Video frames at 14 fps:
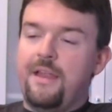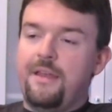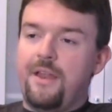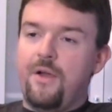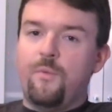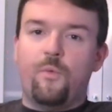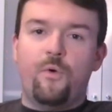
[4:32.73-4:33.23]

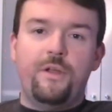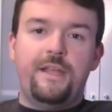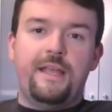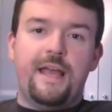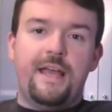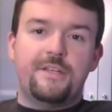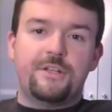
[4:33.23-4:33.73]
No, what you
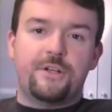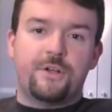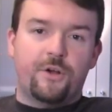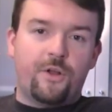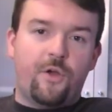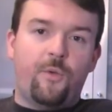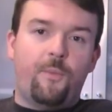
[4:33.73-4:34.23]
get is a
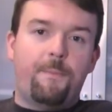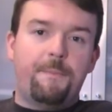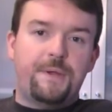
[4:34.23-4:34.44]
good old